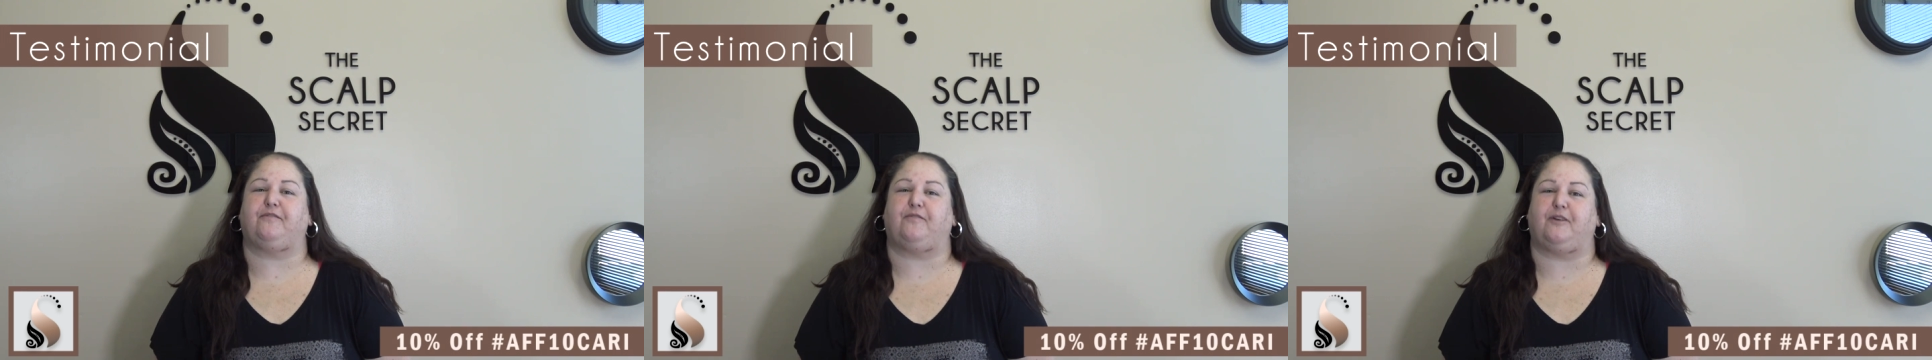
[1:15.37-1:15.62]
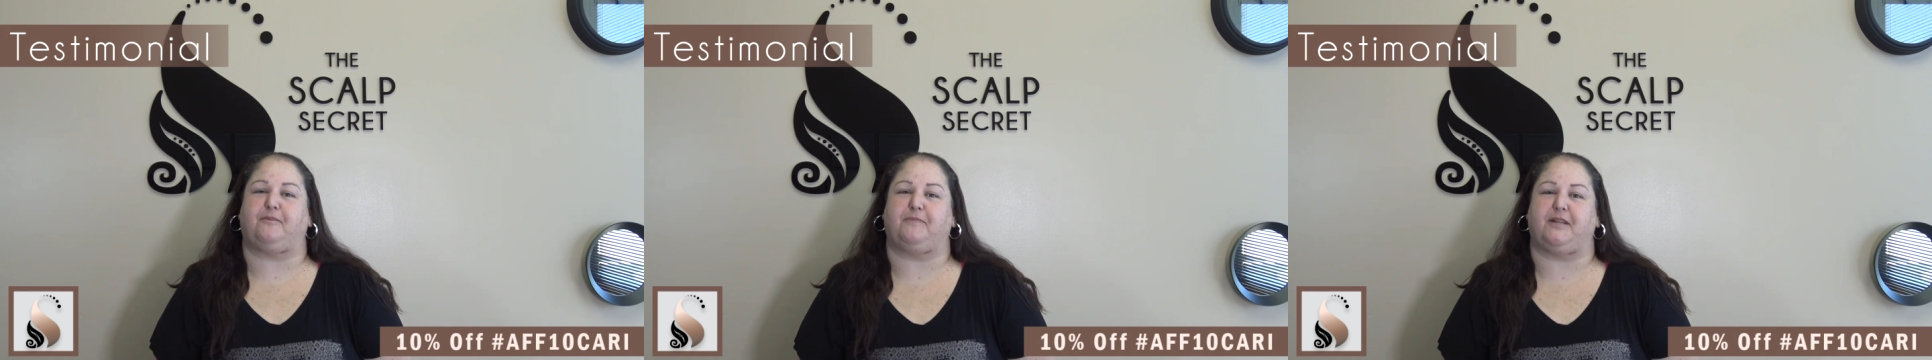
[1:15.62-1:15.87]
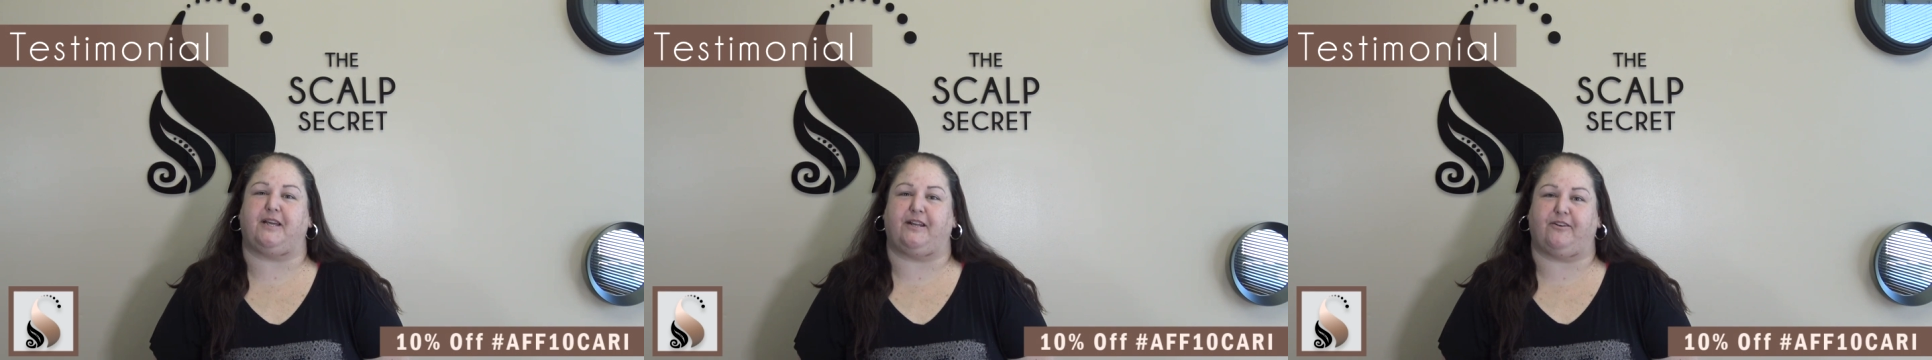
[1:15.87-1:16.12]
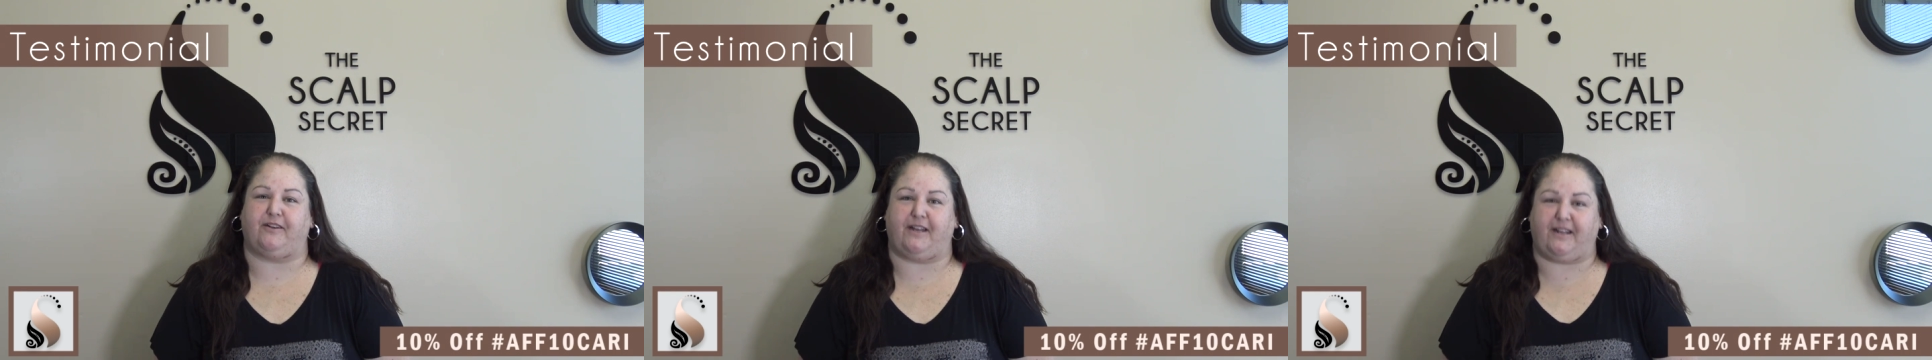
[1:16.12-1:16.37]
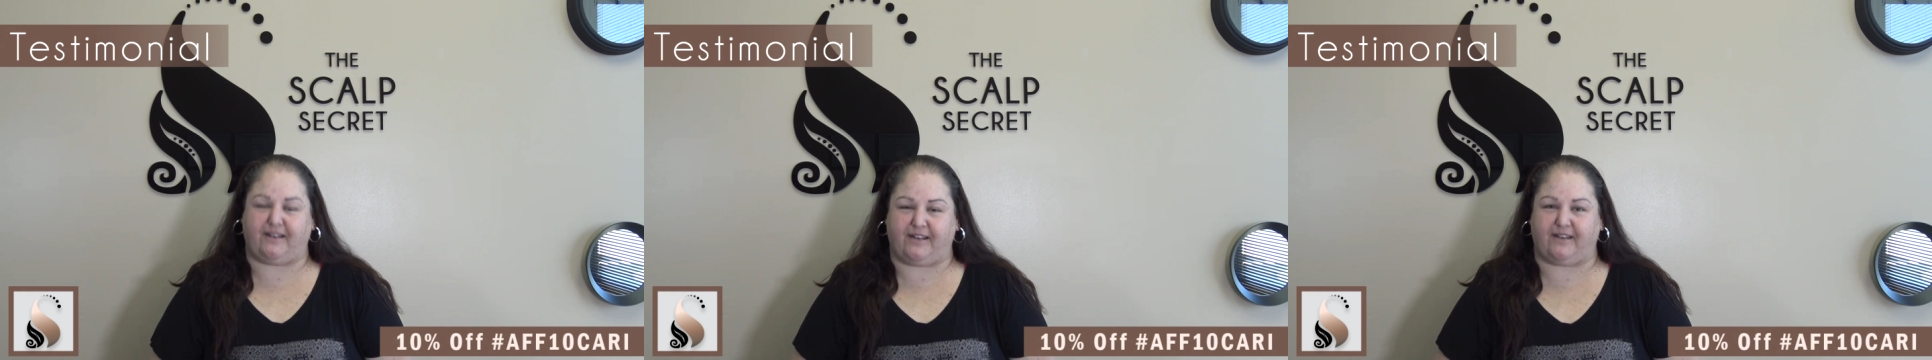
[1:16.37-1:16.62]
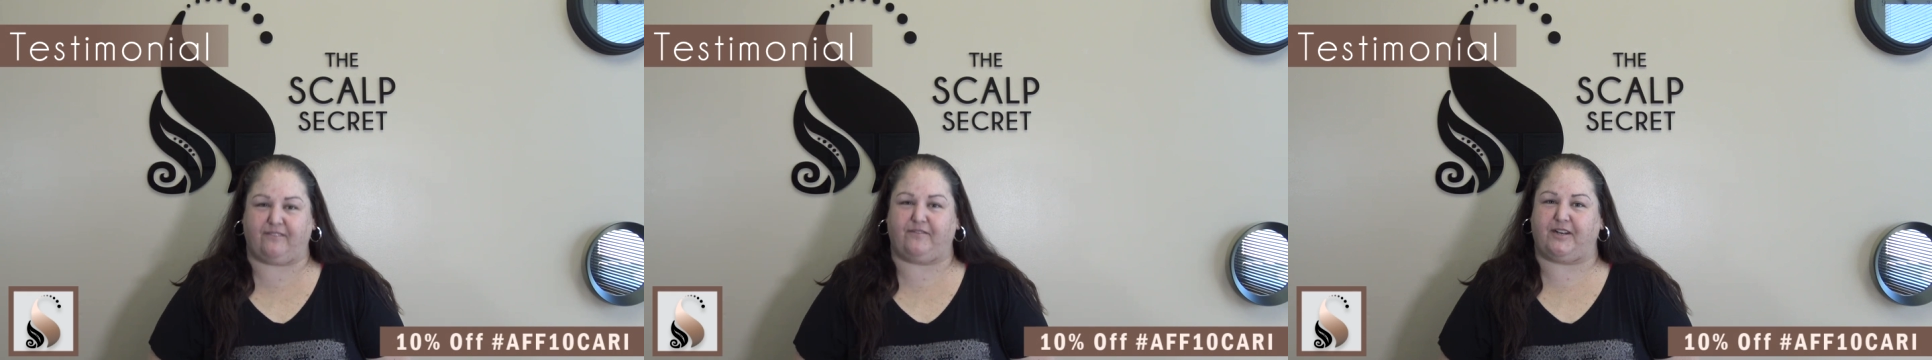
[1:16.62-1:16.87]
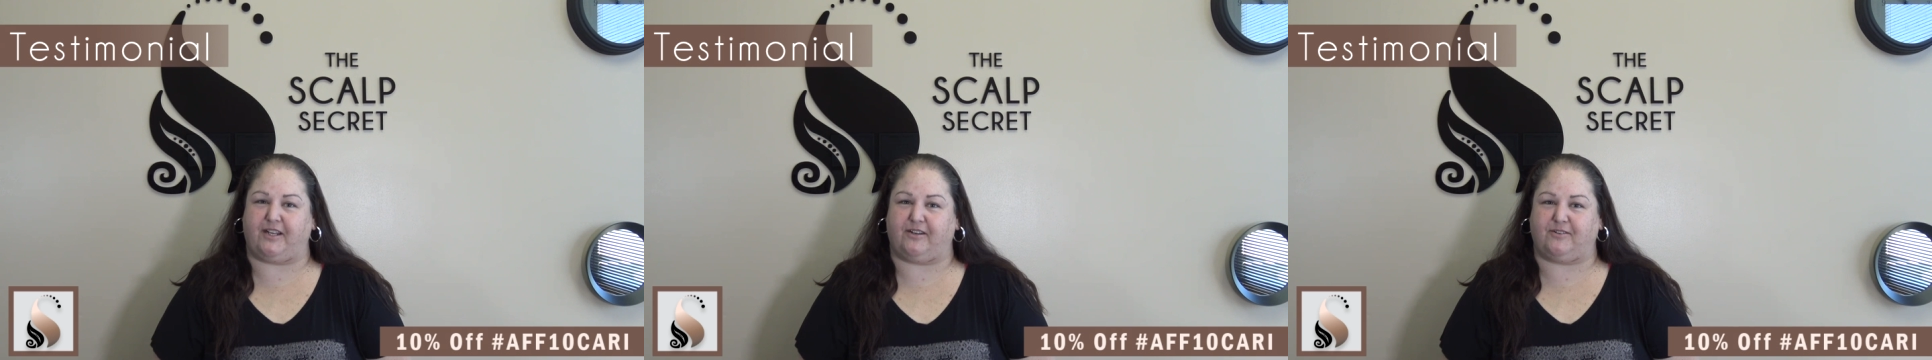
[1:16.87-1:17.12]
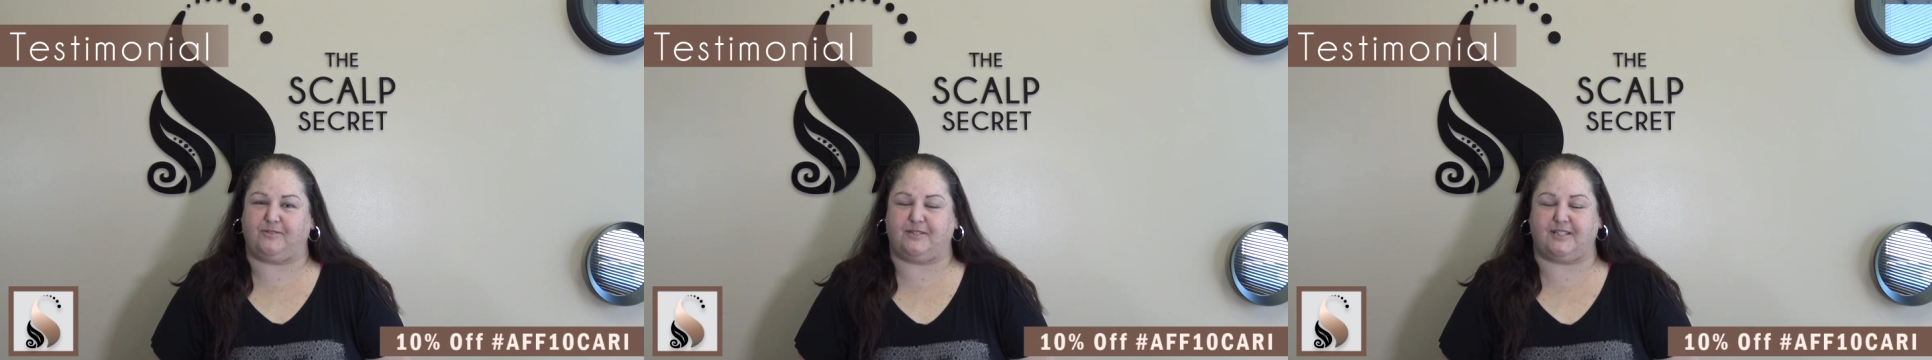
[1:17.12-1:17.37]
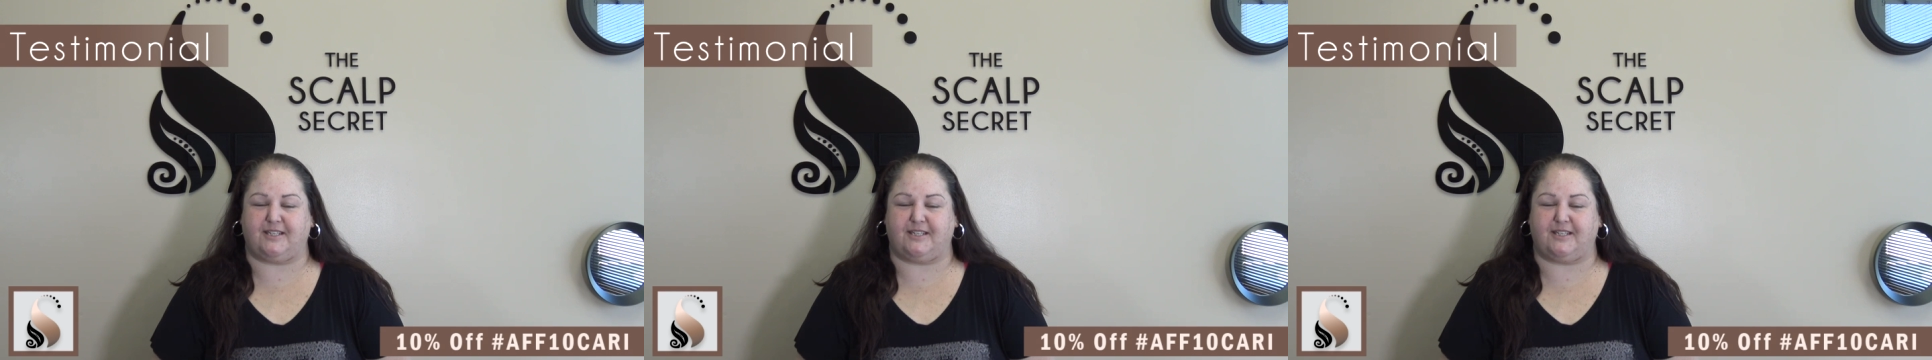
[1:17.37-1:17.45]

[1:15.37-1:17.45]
from the internet and videos